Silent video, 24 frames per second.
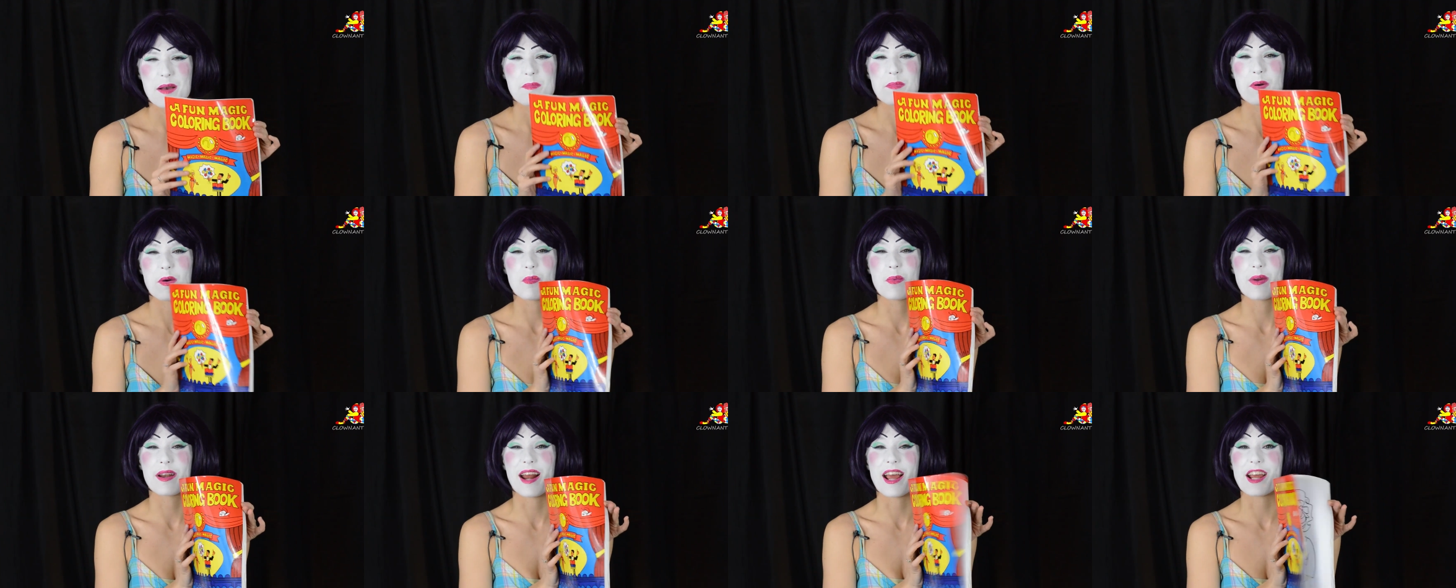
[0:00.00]

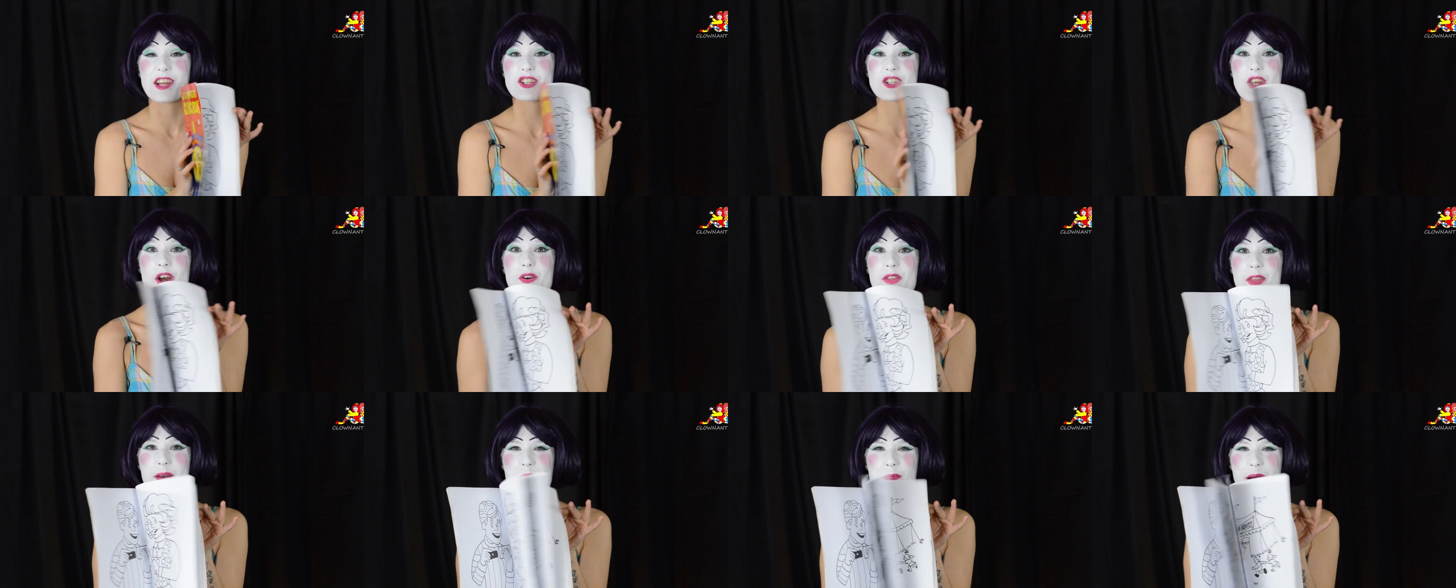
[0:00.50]
But when I
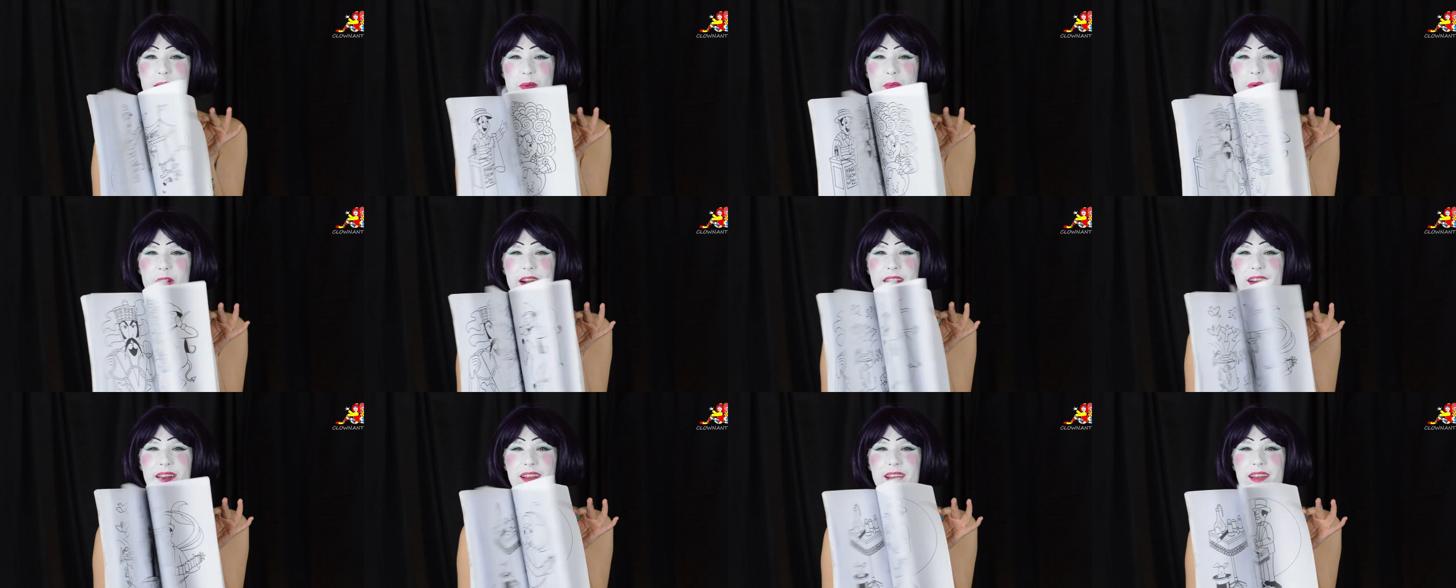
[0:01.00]
show them my
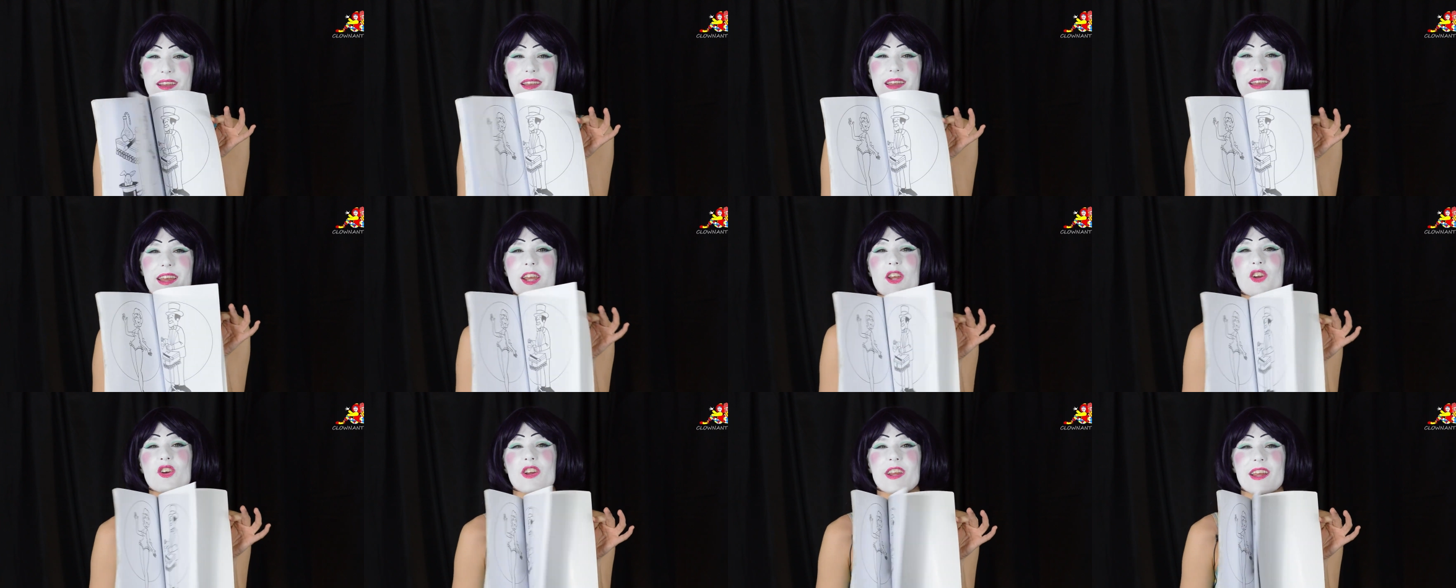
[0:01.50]
work,
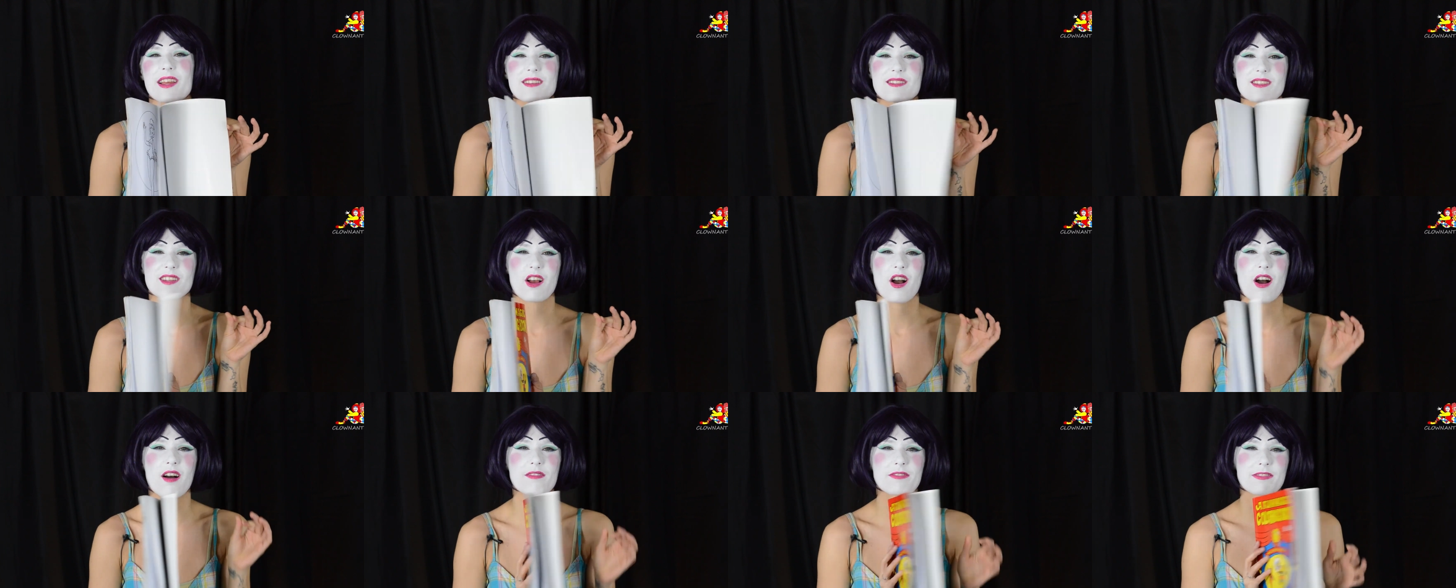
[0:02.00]
it
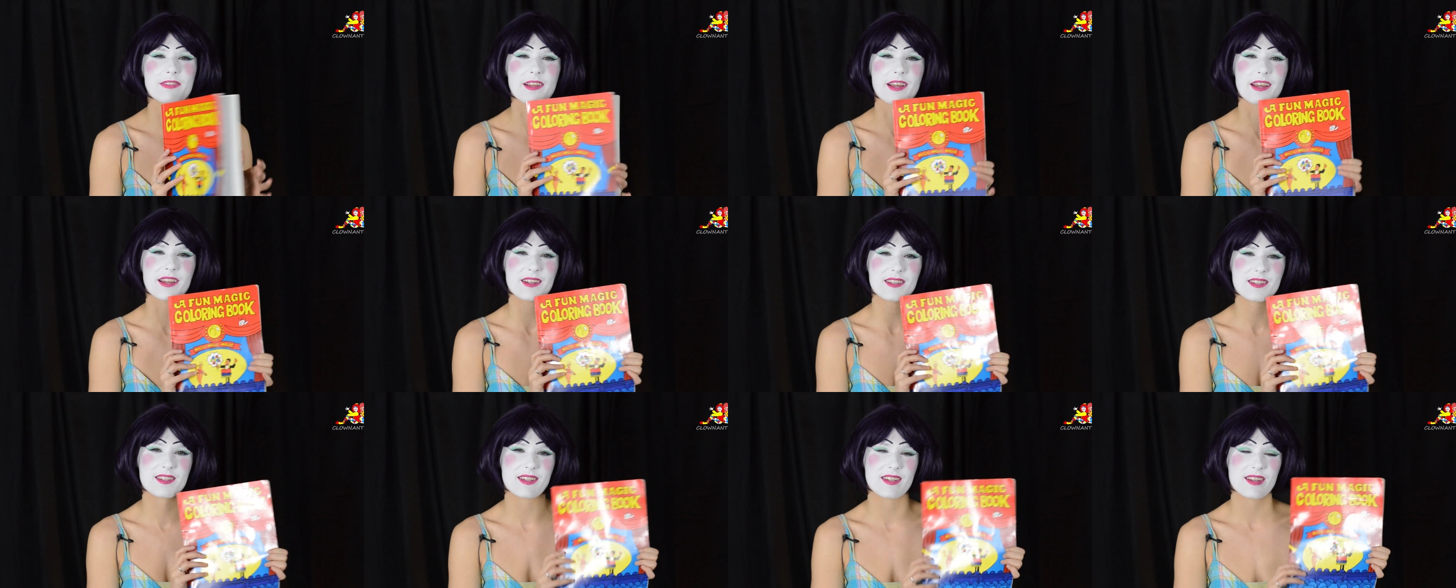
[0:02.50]
creates
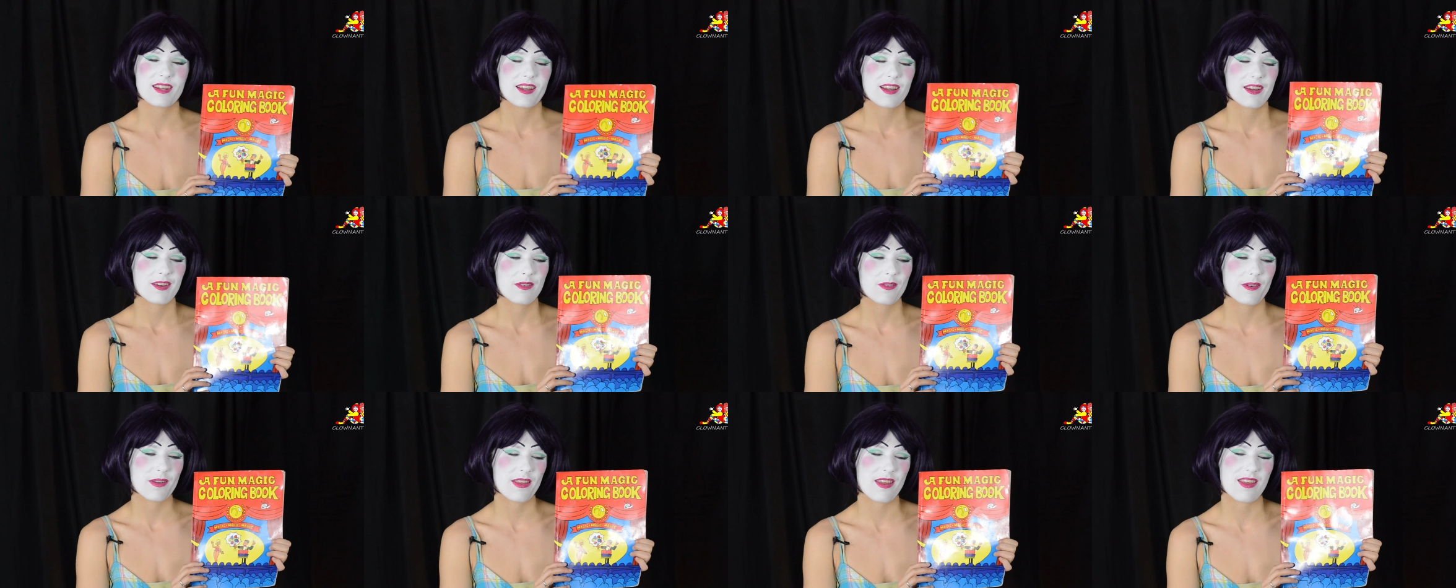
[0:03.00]
conflict
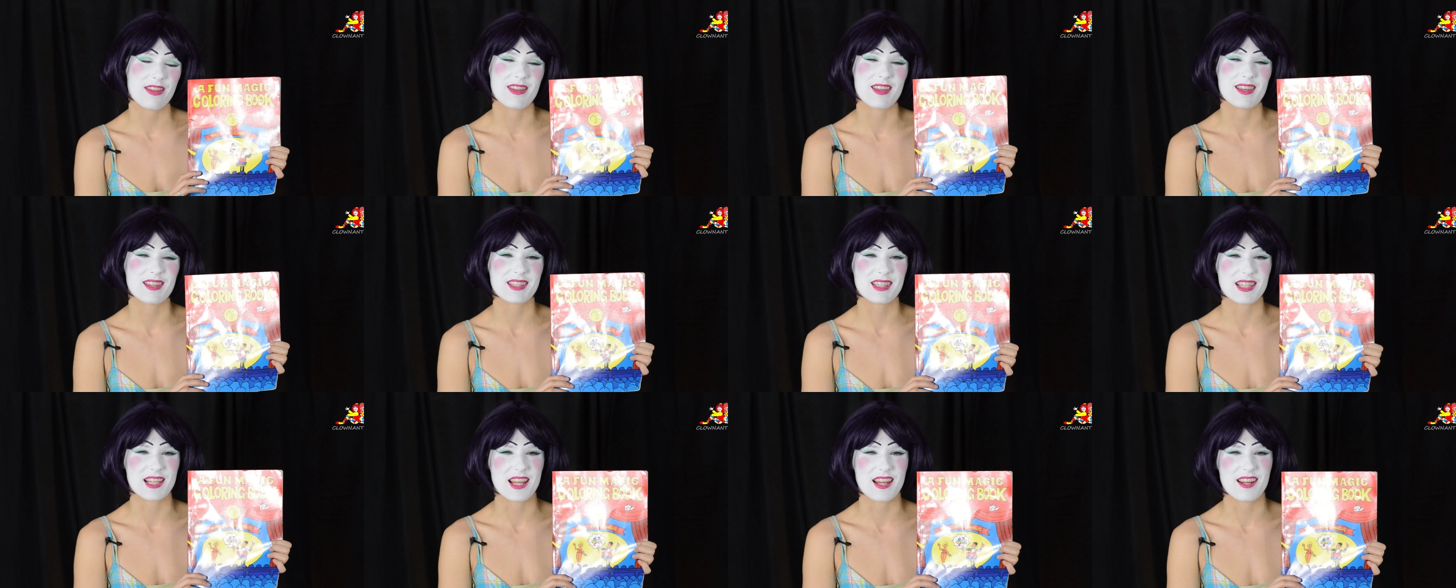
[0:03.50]
within the
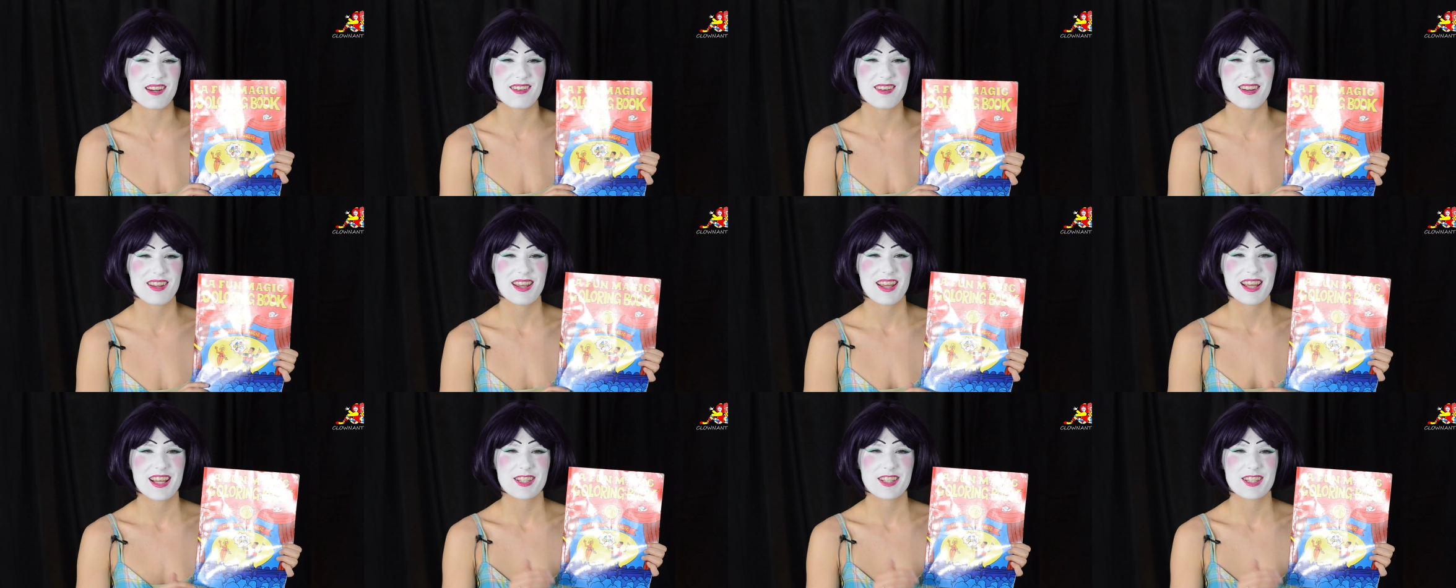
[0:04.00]
scene.